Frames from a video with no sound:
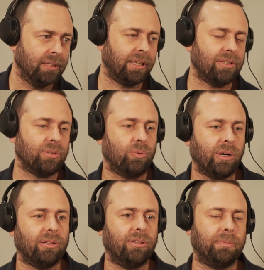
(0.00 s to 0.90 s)
Okay, so
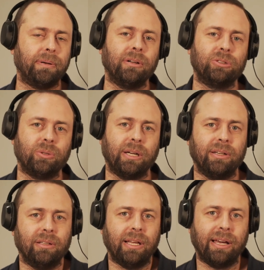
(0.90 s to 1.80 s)
Gwyneth Paltrow had
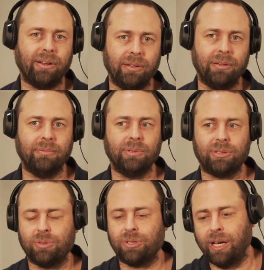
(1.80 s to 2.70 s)
to land on
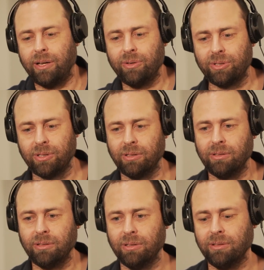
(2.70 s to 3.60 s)
Mr.
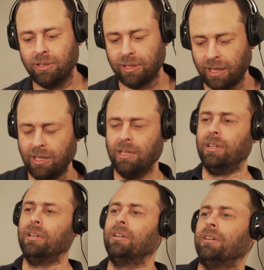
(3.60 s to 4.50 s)
Sanderson. He's like,
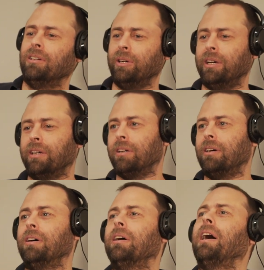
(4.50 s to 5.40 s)
all right,
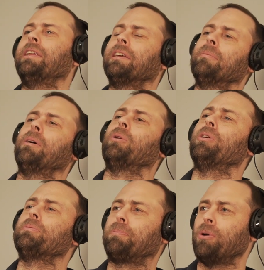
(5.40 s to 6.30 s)
yeah, I need to get my
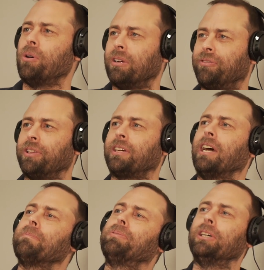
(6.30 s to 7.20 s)
ribs broken for the
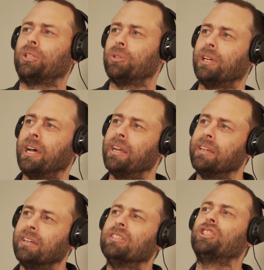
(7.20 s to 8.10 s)
kind of pleasure that I need.